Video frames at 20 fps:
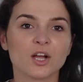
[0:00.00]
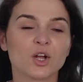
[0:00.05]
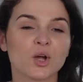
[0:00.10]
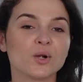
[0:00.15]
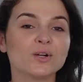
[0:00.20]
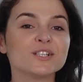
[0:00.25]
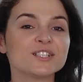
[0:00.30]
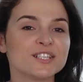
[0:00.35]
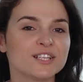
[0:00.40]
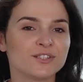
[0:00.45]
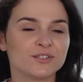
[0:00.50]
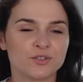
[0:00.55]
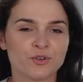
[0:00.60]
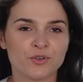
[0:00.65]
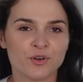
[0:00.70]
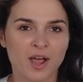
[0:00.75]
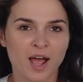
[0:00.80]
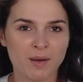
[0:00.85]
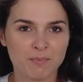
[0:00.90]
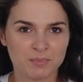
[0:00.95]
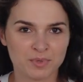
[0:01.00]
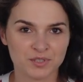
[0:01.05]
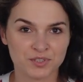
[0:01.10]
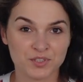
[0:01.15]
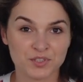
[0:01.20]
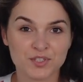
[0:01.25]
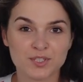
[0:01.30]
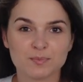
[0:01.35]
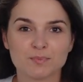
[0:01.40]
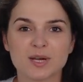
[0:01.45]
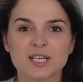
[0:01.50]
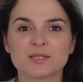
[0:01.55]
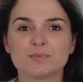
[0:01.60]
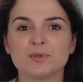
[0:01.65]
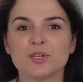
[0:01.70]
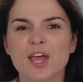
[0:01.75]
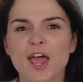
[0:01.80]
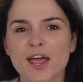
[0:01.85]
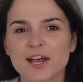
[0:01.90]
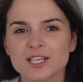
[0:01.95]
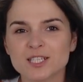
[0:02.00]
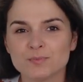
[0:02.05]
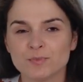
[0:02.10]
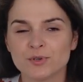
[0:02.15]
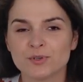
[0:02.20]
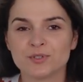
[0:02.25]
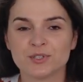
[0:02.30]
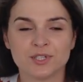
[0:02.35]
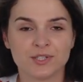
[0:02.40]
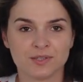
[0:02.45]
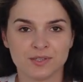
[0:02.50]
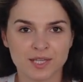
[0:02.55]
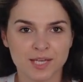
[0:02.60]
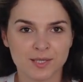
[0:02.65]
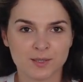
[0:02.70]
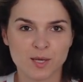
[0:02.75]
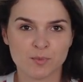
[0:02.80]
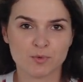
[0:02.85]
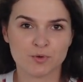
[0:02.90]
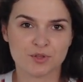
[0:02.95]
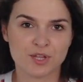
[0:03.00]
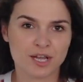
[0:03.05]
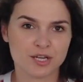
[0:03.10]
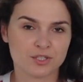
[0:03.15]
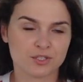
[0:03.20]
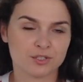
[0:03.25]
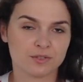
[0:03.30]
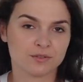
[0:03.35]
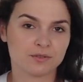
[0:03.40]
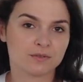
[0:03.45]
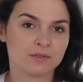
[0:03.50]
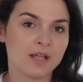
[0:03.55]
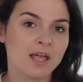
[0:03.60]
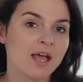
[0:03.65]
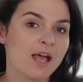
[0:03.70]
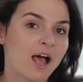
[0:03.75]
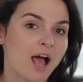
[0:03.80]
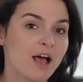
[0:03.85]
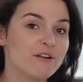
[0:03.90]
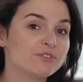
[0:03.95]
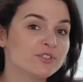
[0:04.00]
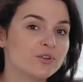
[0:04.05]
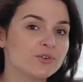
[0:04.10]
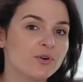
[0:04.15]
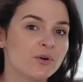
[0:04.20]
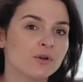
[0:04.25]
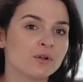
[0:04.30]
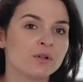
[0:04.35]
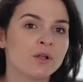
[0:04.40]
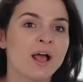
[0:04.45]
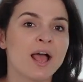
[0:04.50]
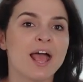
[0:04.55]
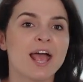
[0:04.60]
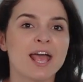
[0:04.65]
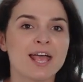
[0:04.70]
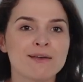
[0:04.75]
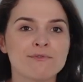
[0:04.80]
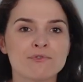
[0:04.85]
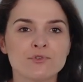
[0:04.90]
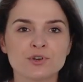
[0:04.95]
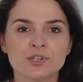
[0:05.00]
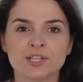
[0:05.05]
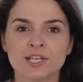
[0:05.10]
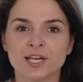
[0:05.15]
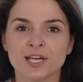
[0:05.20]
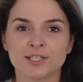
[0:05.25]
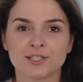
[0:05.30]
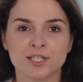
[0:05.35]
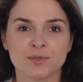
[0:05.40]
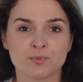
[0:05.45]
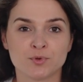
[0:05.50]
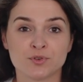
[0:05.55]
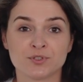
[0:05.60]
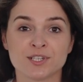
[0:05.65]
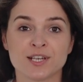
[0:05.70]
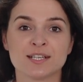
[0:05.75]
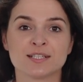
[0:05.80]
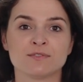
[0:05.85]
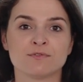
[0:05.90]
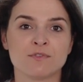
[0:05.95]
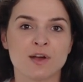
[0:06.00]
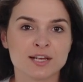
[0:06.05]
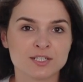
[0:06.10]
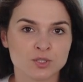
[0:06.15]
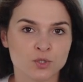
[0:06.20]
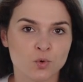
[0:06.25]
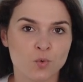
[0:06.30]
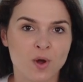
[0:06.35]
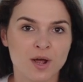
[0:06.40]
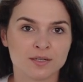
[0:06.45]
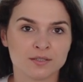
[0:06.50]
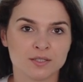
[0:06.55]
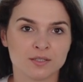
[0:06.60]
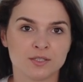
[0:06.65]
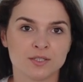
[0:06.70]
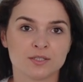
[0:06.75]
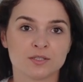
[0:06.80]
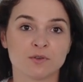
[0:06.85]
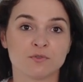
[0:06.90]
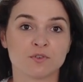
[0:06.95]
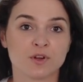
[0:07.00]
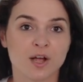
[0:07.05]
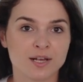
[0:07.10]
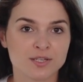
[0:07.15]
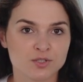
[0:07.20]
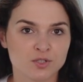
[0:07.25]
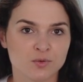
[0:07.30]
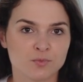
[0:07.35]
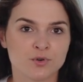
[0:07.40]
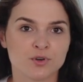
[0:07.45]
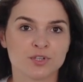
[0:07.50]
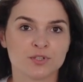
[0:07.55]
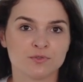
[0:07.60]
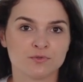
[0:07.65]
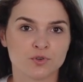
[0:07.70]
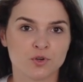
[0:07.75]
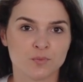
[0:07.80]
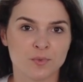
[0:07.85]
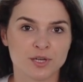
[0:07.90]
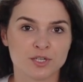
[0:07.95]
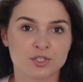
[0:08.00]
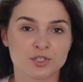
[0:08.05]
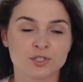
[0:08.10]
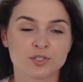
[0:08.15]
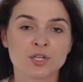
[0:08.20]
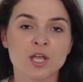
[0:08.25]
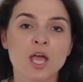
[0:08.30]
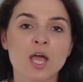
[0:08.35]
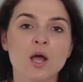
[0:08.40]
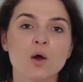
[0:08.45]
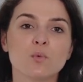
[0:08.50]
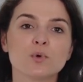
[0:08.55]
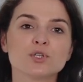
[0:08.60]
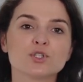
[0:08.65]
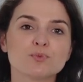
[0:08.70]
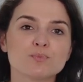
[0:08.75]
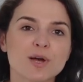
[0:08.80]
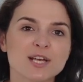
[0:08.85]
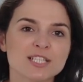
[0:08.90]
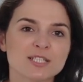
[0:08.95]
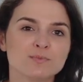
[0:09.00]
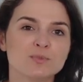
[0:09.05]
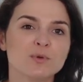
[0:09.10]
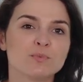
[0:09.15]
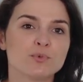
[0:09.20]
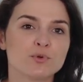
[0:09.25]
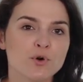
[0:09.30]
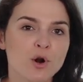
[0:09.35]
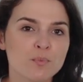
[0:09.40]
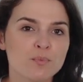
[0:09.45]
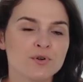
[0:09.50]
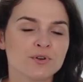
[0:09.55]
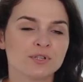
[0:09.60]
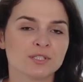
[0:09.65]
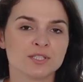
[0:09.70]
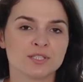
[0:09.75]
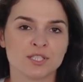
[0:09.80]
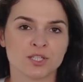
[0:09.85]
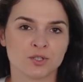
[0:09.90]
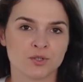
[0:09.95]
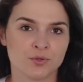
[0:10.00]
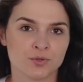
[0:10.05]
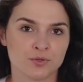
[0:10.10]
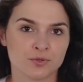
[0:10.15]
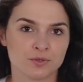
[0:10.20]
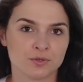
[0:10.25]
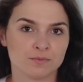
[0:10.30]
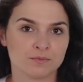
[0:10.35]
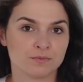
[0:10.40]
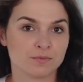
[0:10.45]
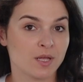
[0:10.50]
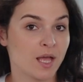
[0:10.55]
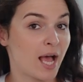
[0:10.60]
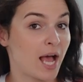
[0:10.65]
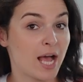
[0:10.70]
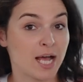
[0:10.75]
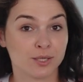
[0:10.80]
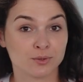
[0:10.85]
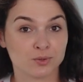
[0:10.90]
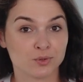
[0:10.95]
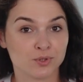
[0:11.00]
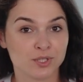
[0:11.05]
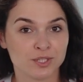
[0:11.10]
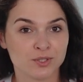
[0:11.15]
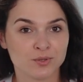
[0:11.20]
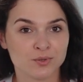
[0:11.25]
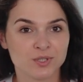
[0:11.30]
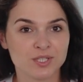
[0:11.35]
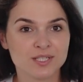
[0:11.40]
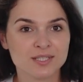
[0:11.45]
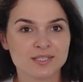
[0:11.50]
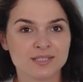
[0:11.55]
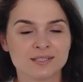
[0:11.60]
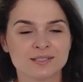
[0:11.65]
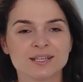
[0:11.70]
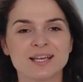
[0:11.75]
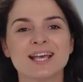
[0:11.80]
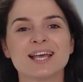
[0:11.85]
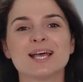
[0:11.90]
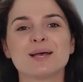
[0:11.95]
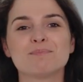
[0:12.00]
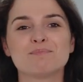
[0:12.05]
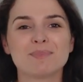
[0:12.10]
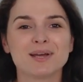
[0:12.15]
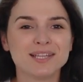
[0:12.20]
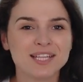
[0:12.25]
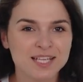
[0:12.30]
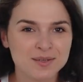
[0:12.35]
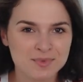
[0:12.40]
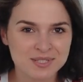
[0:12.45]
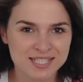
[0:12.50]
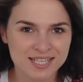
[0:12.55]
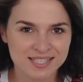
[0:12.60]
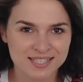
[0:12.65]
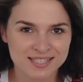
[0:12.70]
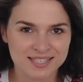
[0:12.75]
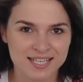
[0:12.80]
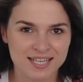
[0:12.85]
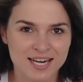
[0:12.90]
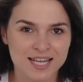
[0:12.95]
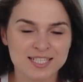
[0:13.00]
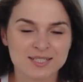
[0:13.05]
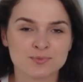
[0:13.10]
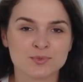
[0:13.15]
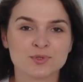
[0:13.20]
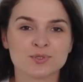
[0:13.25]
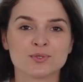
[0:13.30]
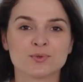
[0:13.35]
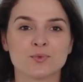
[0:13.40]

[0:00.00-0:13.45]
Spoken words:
Call center companies must be experts in data protection. After all, every day they process vast quantities of customer information, which must be properly secured. How do they do this? My name is Alicja Rasmus.